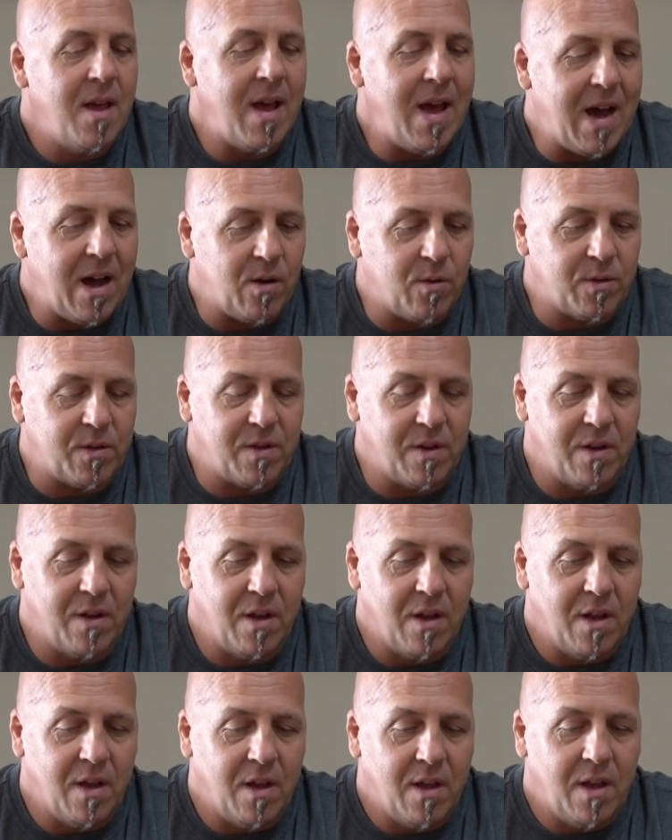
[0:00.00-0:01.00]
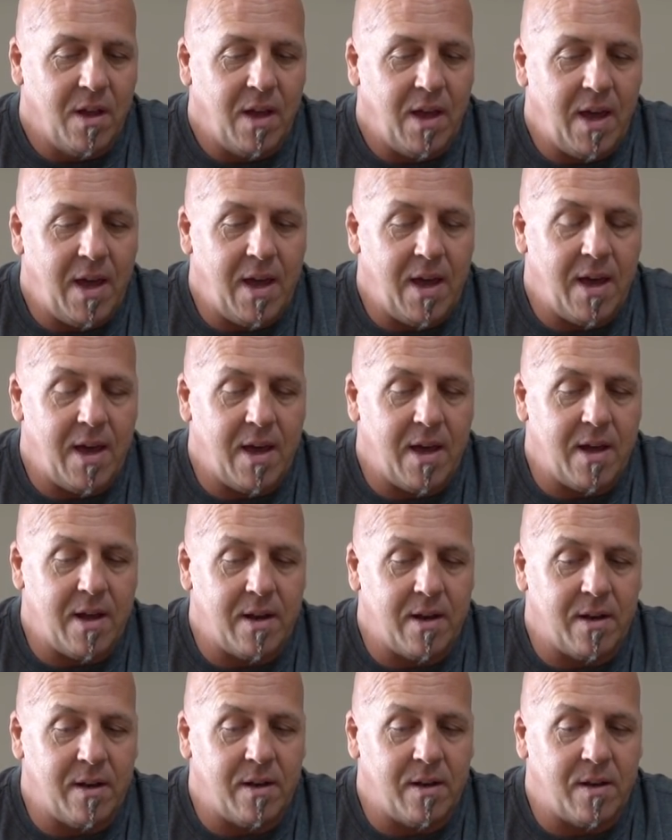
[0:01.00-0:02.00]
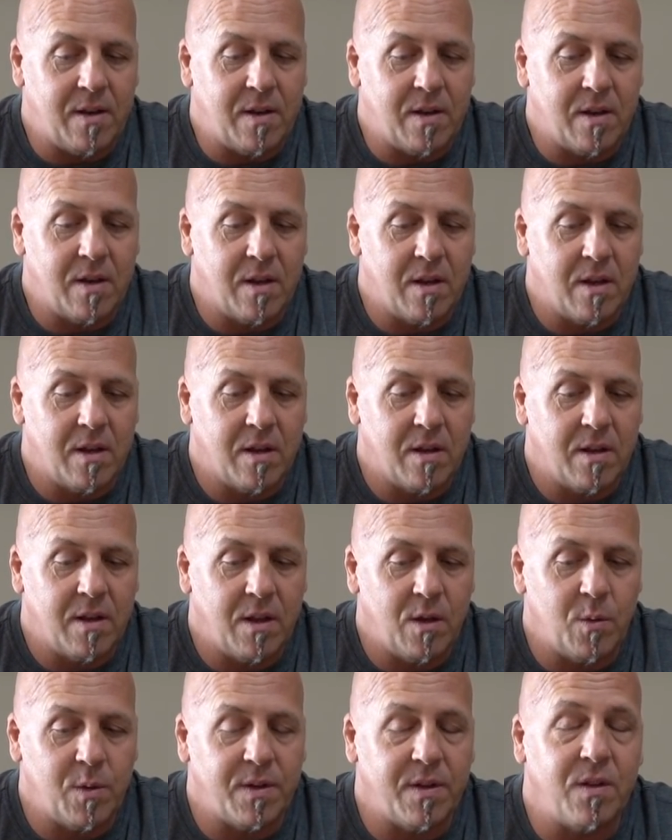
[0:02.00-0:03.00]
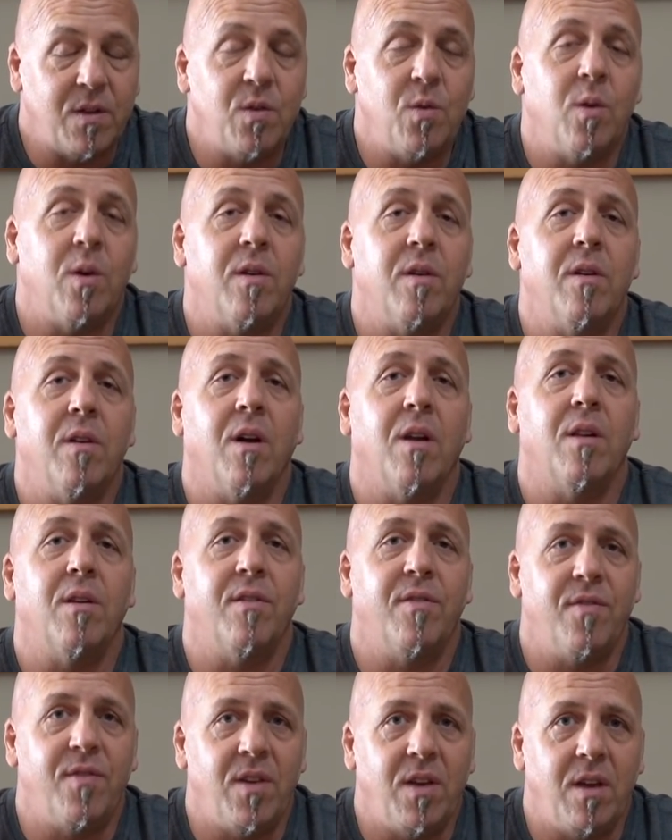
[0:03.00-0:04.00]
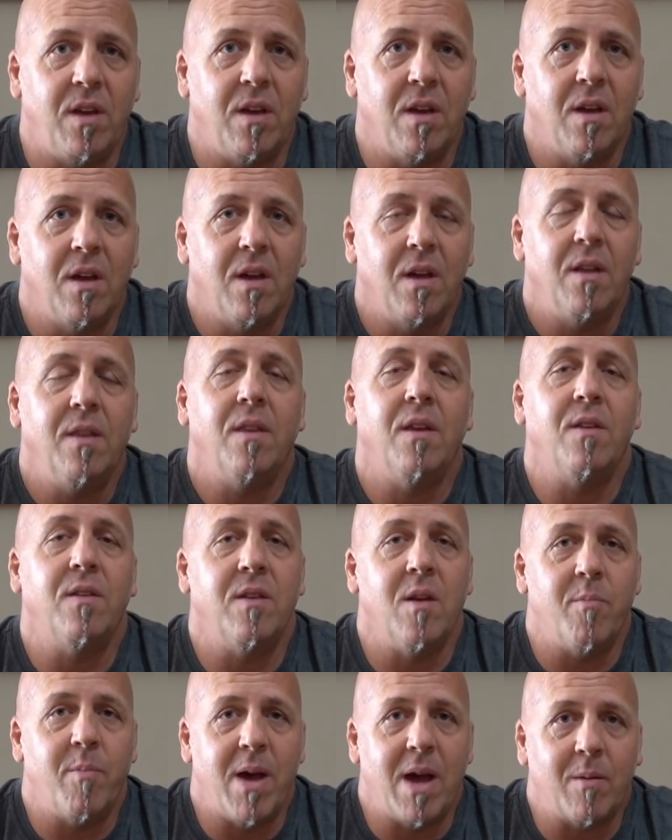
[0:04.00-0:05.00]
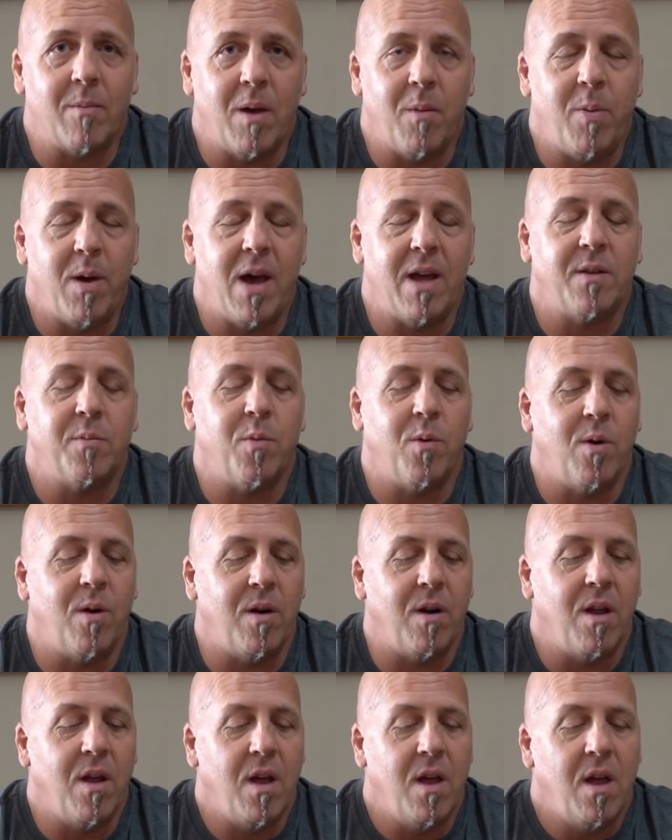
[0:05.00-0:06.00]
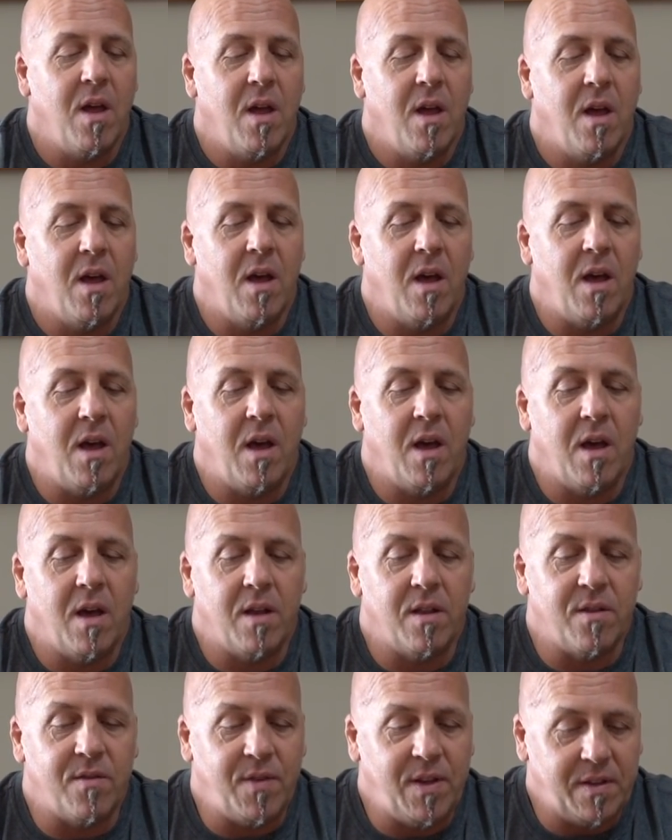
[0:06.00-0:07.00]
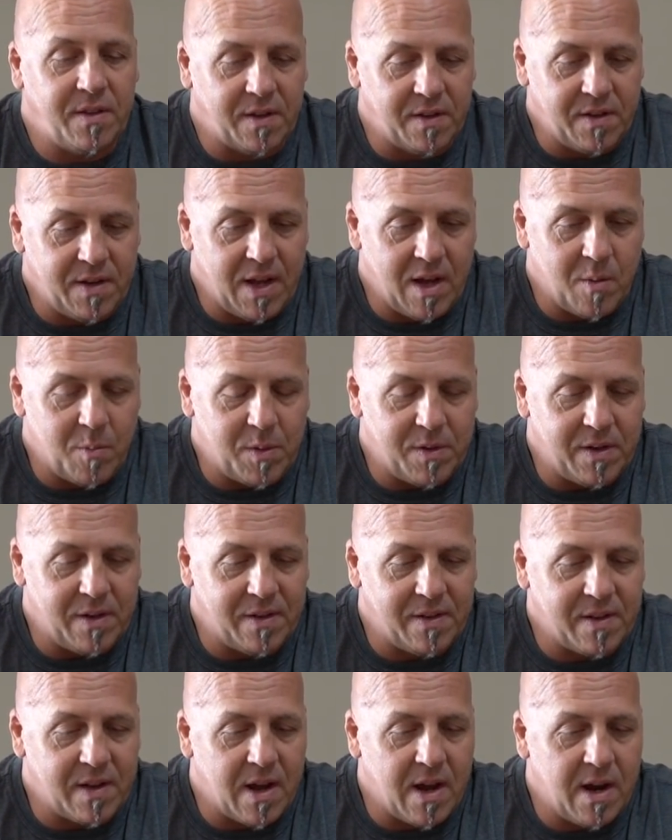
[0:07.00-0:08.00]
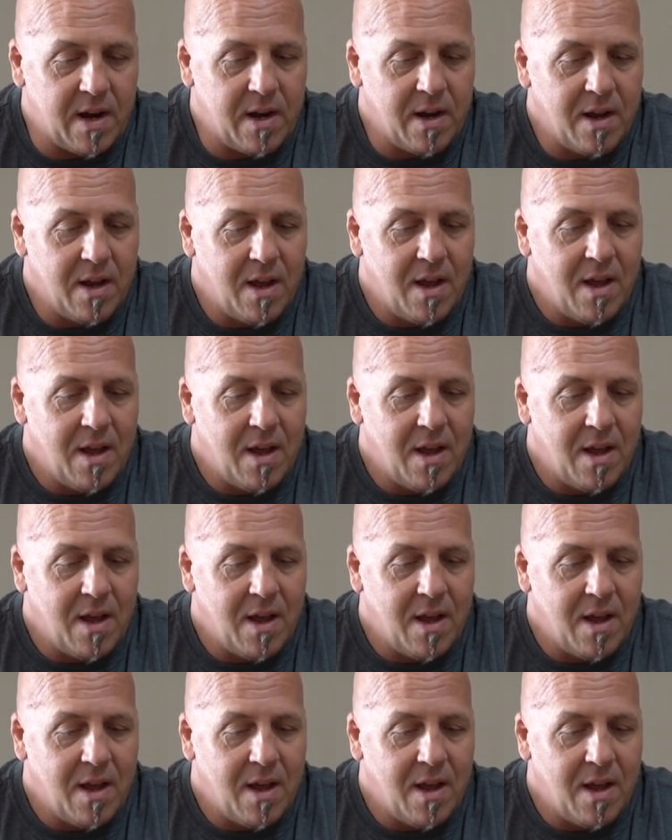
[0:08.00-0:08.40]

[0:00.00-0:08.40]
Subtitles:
out, and it was a $200 fee. They sent back my passport and the visa stamp is inside.